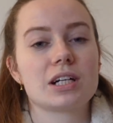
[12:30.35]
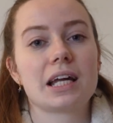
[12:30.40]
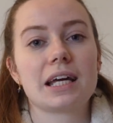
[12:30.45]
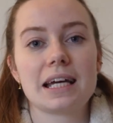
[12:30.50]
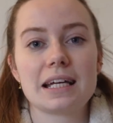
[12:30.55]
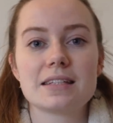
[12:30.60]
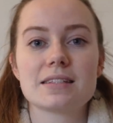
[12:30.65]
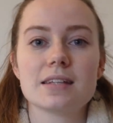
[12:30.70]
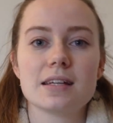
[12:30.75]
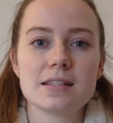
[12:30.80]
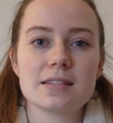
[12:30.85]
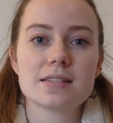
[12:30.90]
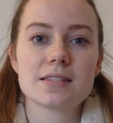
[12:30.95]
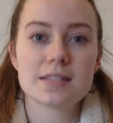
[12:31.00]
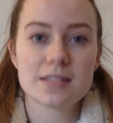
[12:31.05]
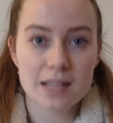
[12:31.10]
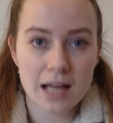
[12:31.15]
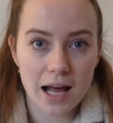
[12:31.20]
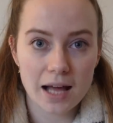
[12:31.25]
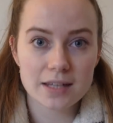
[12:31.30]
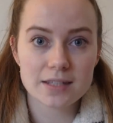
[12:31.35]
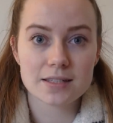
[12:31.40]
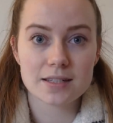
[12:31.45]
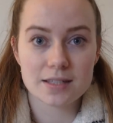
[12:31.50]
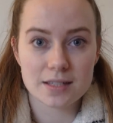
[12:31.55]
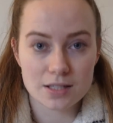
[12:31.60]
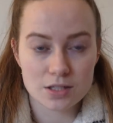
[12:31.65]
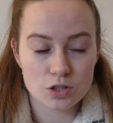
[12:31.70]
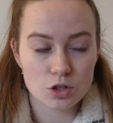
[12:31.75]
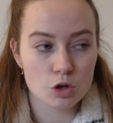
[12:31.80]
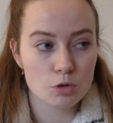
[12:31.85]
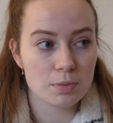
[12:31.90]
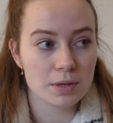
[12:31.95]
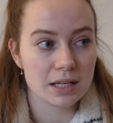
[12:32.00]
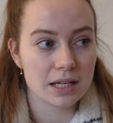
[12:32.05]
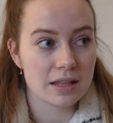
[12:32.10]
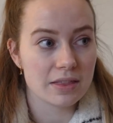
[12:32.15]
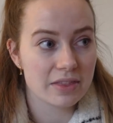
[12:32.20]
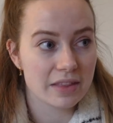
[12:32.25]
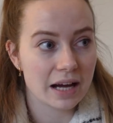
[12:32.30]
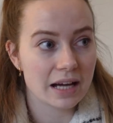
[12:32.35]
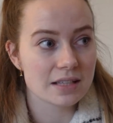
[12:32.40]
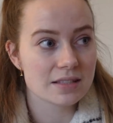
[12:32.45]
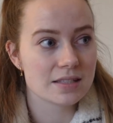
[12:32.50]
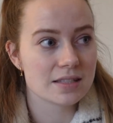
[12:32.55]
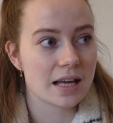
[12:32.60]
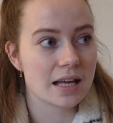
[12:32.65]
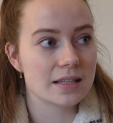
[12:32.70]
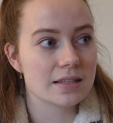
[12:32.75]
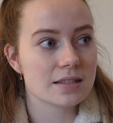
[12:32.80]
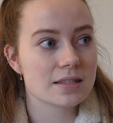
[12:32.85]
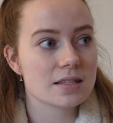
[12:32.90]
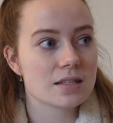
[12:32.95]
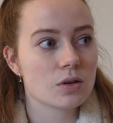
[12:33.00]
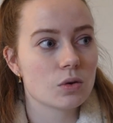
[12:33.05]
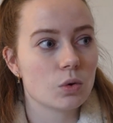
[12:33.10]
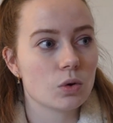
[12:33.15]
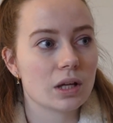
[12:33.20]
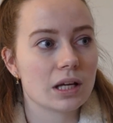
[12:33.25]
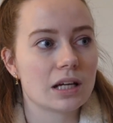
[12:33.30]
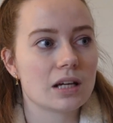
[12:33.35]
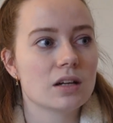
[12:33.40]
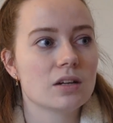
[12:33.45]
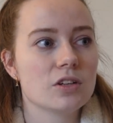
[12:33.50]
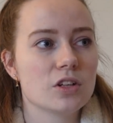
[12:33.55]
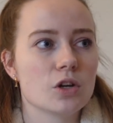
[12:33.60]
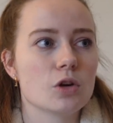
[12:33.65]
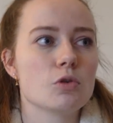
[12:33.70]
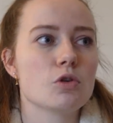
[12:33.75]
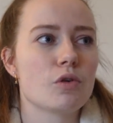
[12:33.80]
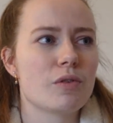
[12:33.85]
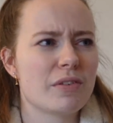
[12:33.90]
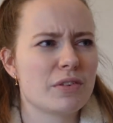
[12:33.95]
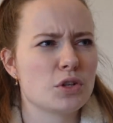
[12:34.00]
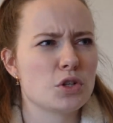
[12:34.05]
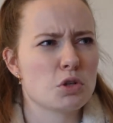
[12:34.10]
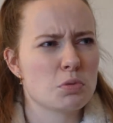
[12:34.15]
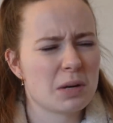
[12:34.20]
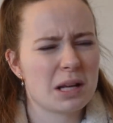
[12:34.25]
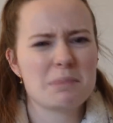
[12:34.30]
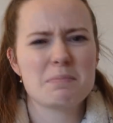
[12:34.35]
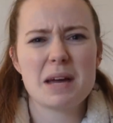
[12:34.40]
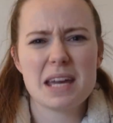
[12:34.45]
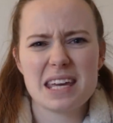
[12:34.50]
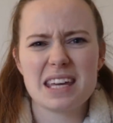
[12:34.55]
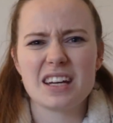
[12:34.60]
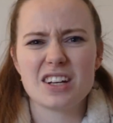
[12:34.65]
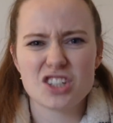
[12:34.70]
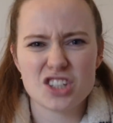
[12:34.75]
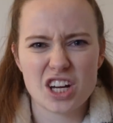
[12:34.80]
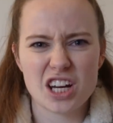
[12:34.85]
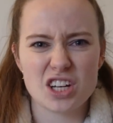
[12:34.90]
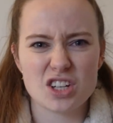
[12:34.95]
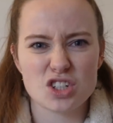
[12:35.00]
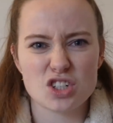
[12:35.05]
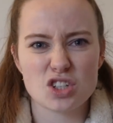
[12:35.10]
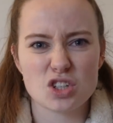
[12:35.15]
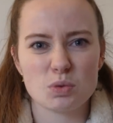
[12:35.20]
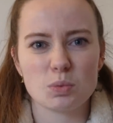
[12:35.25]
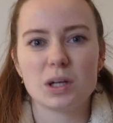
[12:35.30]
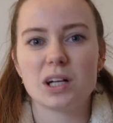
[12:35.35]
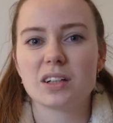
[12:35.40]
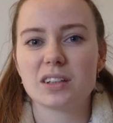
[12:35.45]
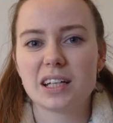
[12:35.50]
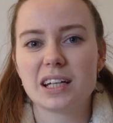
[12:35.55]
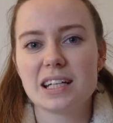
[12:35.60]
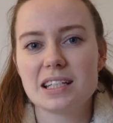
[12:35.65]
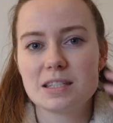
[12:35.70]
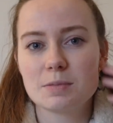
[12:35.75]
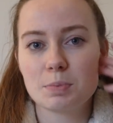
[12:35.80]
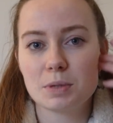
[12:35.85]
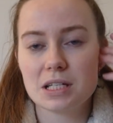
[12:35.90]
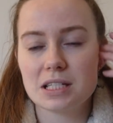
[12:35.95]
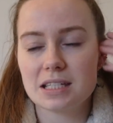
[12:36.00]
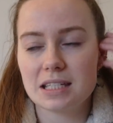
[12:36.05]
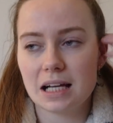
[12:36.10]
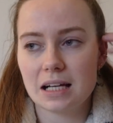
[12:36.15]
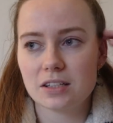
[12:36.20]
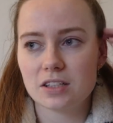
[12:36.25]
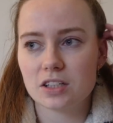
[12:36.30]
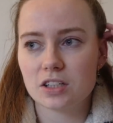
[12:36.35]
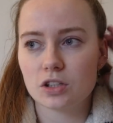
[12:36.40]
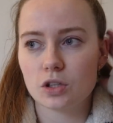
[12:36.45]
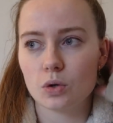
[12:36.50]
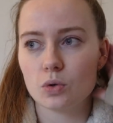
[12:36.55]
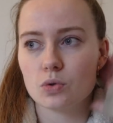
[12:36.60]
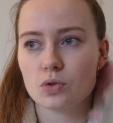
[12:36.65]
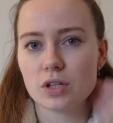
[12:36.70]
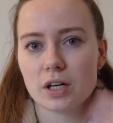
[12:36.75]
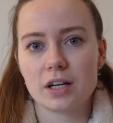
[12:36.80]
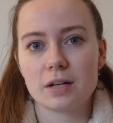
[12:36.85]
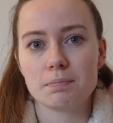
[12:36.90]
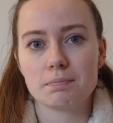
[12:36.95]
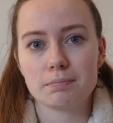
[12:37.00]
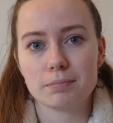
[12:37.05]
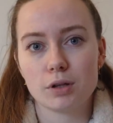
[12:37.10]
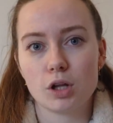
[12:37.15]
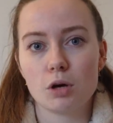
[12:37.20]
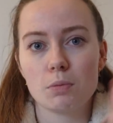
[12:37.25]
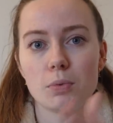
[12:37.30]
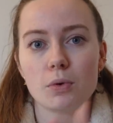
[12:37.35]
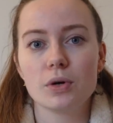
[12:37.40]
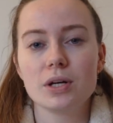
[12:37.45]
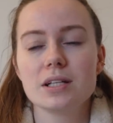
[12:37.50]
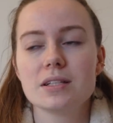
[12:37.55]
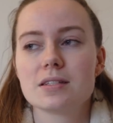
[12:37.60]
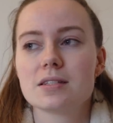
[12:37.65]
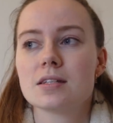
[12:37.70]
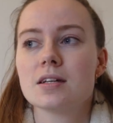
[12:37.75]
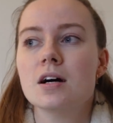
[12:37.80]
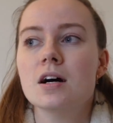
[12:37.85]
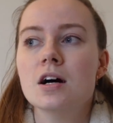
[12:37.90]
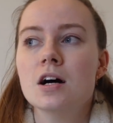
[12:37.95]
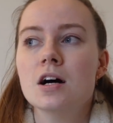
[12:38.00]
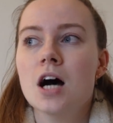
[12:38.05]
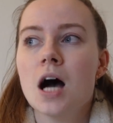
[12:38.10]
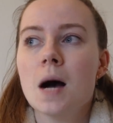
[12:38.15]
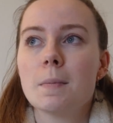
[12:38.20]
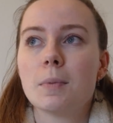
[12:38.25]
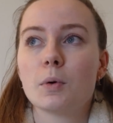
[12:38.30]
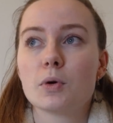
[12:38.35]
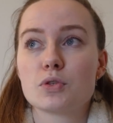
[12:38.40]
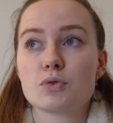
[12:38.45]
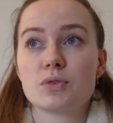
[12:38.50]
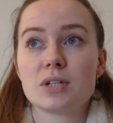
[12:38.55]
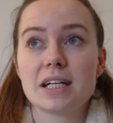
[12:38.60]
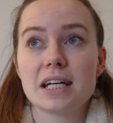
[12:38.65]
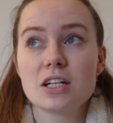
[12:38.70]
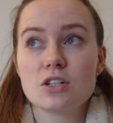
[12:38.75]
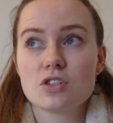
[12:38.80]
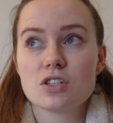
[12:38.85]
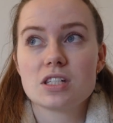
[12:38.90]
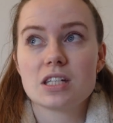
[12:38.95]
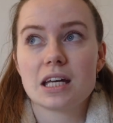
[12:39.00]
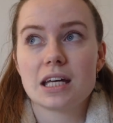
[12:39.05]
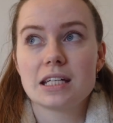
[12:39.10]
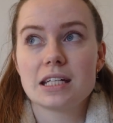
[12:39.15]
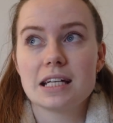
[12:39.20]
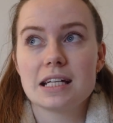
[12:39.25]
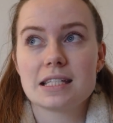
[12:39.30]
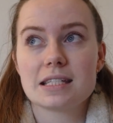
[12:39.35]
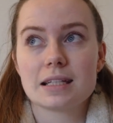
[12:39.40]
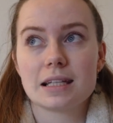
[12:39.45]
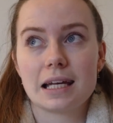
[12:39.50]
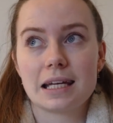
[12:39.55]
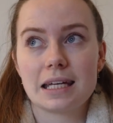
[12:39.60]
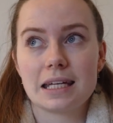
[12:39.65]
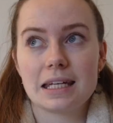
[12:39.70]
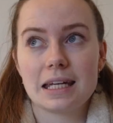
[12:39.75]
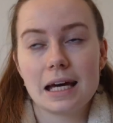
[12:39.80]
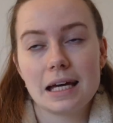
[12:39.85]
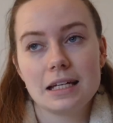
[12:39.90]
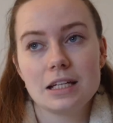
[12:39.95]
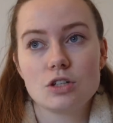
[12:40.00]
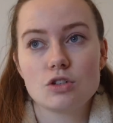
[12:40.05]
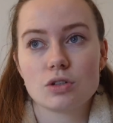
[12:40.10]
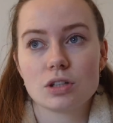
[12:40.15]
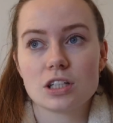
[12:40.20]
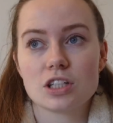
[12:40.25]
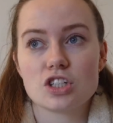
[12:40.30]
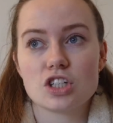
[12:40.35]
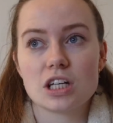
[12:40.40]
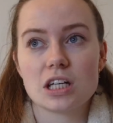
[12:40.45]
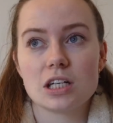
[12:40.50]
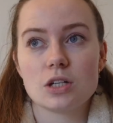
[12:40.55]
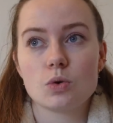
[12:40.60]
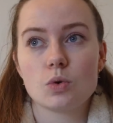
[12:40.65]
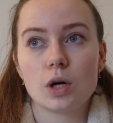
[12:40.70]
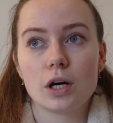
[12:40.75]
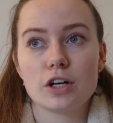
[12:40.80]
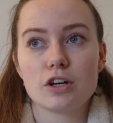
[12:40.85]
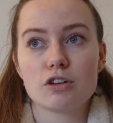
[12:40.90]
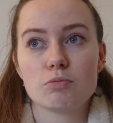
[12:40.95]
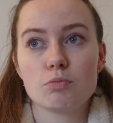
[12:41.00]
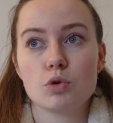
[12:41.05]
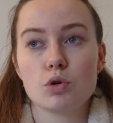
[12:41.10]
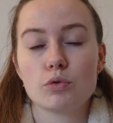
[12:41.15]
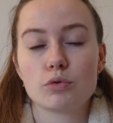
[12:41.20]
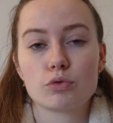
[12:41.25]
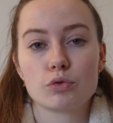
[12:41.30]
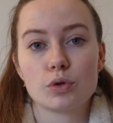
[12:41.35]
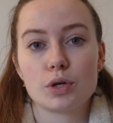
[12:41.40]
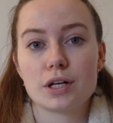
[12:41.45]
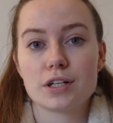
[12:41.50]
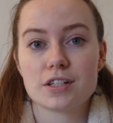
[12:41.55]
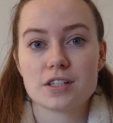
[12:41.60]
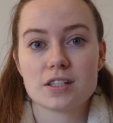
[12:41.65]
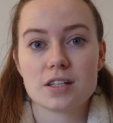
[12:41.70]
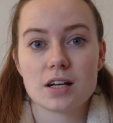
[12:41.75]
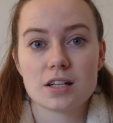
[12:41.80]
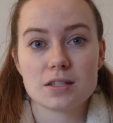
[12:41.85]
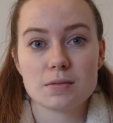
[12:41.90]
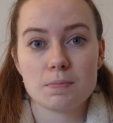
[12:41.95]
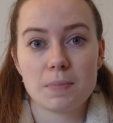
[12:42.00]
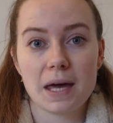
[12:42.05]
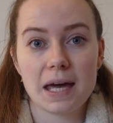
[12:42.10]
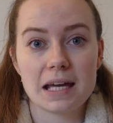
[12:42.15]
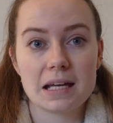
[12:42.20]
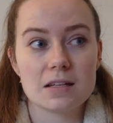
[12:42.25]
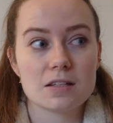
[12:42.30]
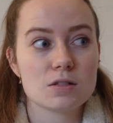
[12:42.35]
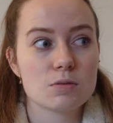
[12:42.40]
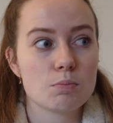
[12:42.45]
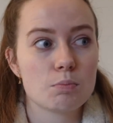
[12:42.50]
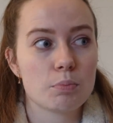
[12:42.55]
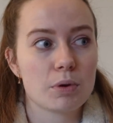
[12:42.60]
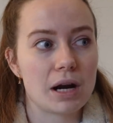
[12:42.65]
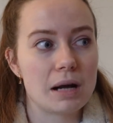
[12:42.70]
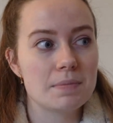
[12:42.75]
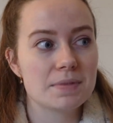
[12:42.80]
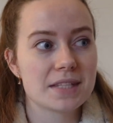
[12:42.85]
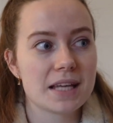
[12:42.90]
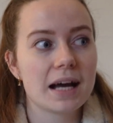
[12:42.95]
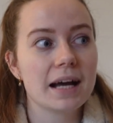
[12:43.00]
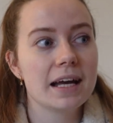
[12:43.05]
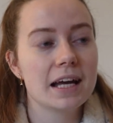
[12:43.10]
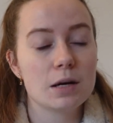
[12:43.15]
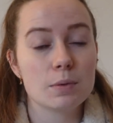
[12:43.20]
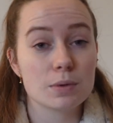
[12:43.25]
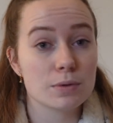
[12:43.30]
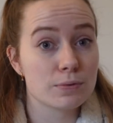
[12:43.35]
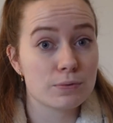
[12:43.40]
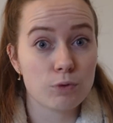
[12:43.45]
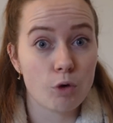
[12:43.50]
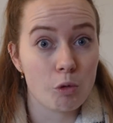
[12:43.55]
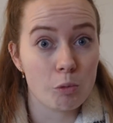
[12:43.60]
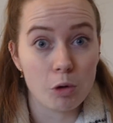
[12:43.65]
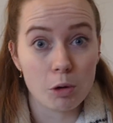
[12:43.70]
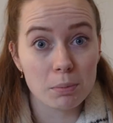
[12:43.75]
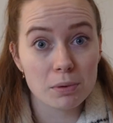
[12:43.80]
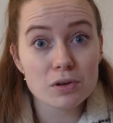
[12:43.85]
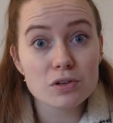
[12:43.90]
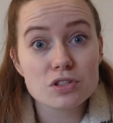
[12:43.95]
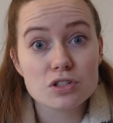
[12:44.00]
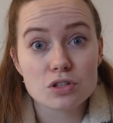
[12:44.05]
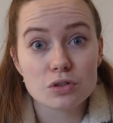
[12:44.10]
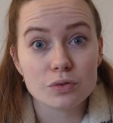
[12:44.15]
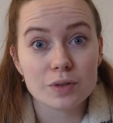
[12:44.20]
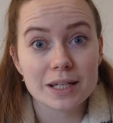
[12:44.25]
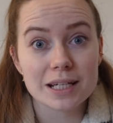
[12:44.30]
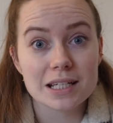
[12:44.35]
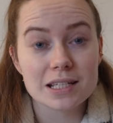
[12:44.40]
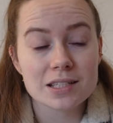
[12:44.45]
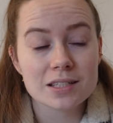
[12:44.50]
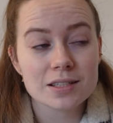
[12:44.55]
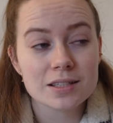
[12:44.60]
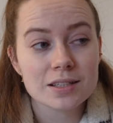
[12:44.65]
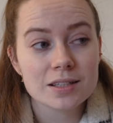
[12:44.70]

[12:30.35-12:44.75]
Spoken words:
Like it's standard dystopian in that sense, or like, you know, not revolution, but like making a change to the world. Like it's pretty standard, those kind of plot points. But what's really interesting is, like in any trilogy, you kind of move through it at a certain pace, but I'm sat here with 4 more books to read.